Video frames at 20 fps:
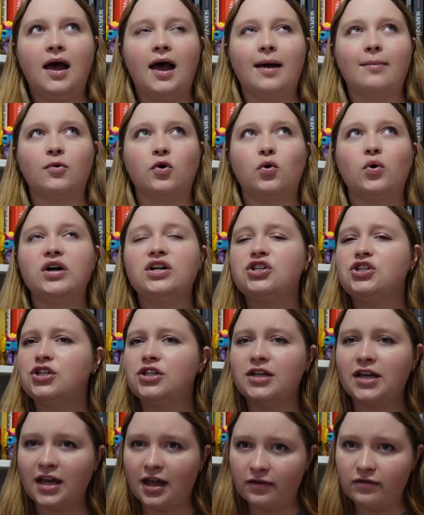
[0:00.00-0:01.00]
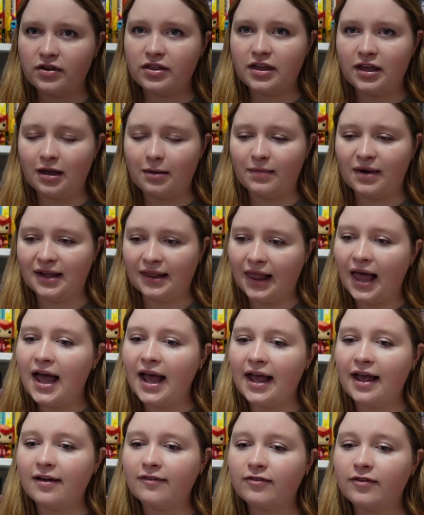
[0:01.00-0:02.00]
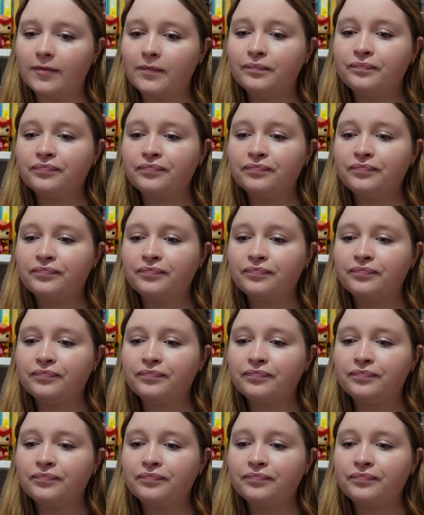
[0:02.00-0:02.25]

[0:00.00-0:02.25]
I'm questioning everything in my life.